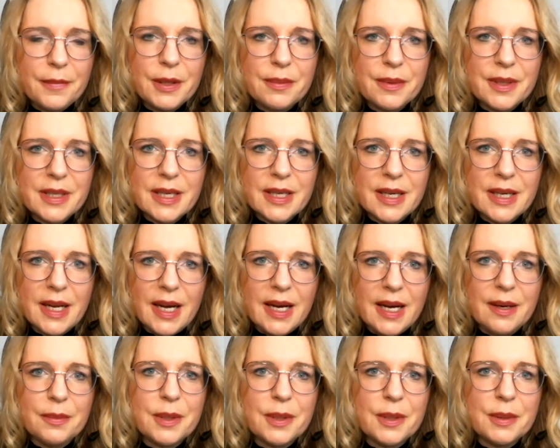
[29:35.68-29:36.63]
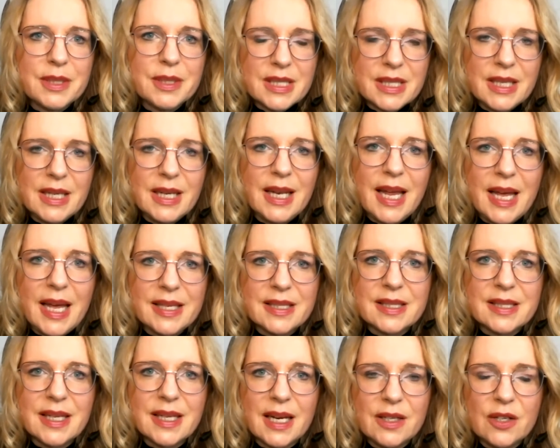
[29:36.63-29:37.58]
we will see
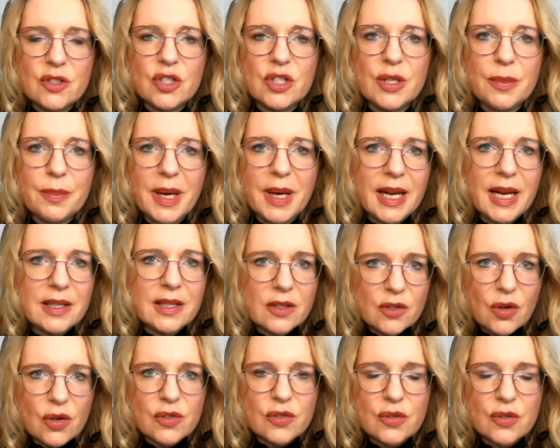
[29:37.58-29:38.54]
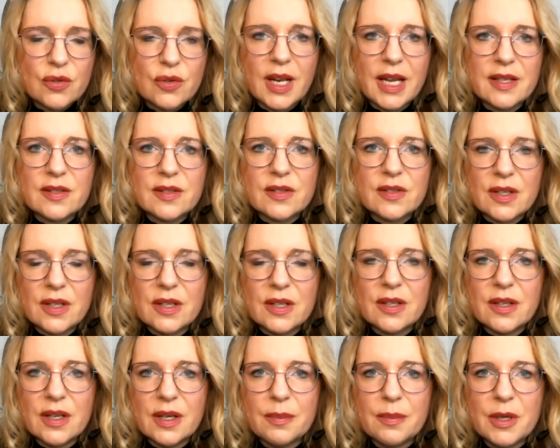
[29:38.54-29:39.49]
less energy demand and also less
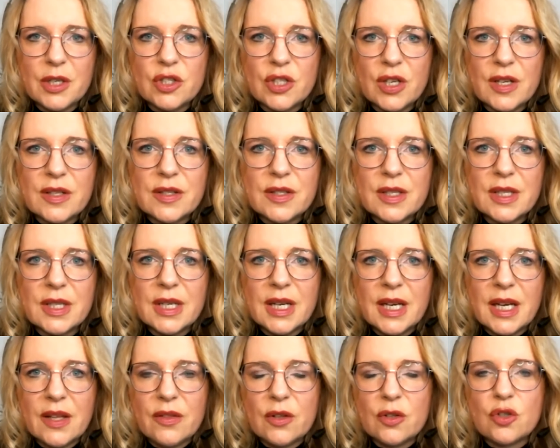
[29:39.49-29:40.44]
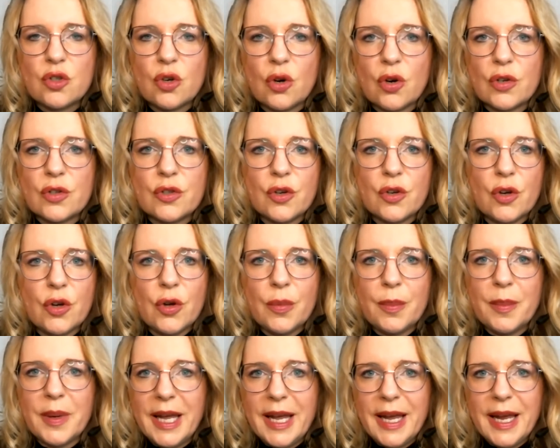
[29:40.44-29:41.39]
emissions in the short
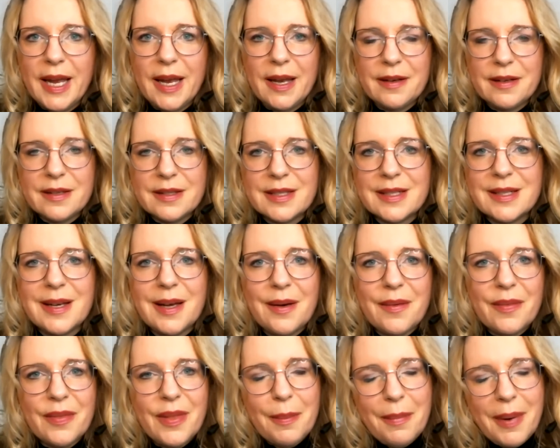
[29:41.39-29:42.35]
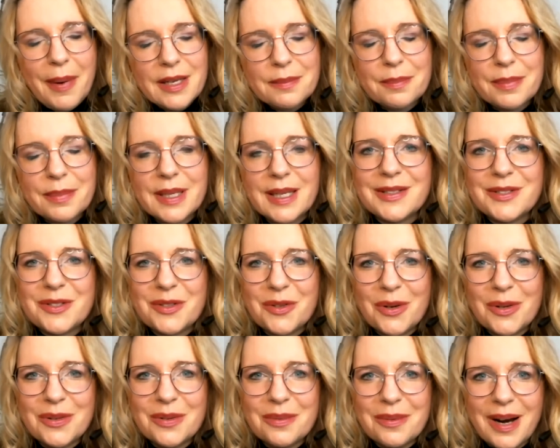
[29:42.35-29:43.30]
term. And there might be a
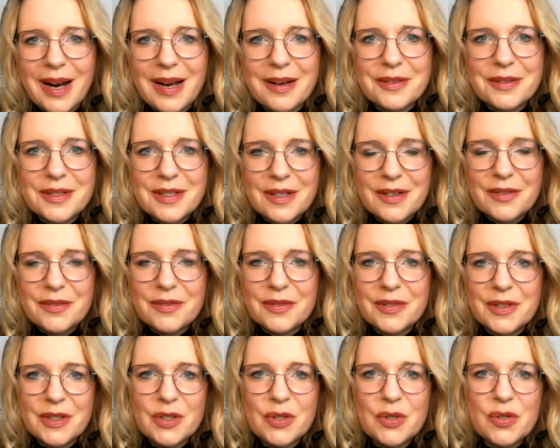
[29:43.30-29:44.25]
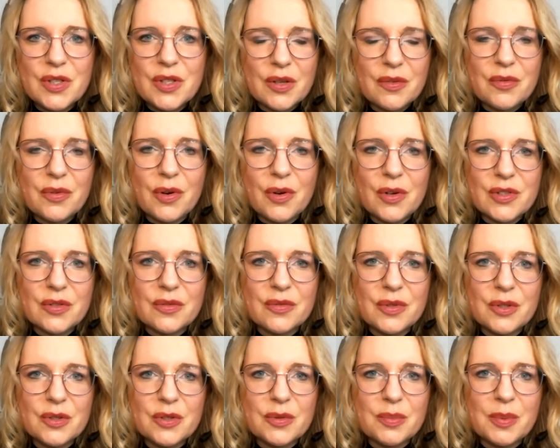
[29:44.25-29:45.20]
turnaround of using fossil
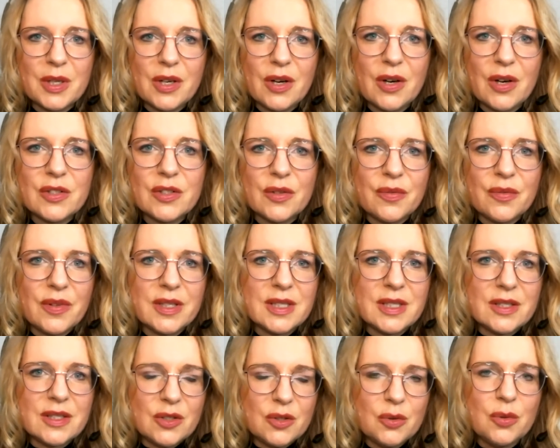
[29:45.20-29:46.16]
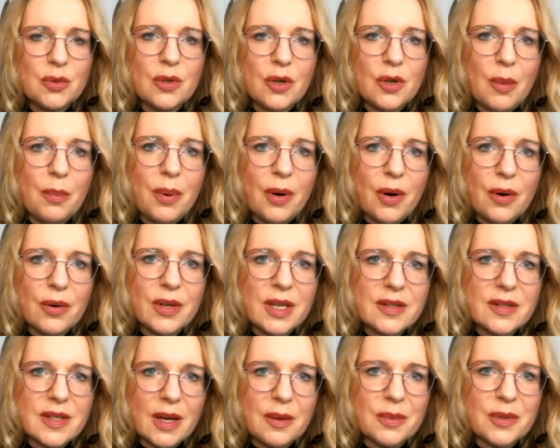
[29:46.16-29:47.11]
fuels because of these two
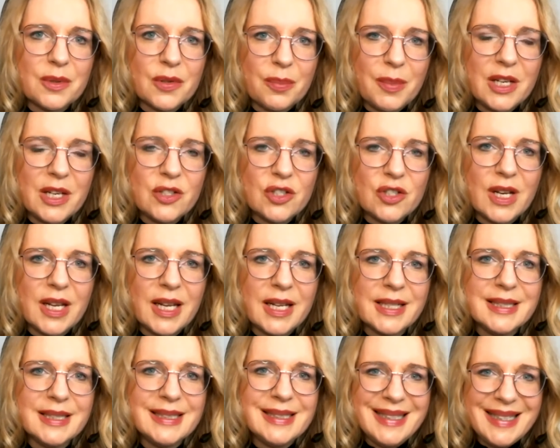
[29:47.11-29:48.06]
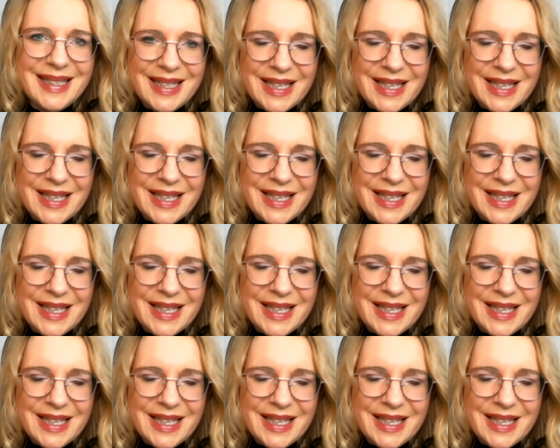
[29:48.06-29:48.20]
components I was mentioning.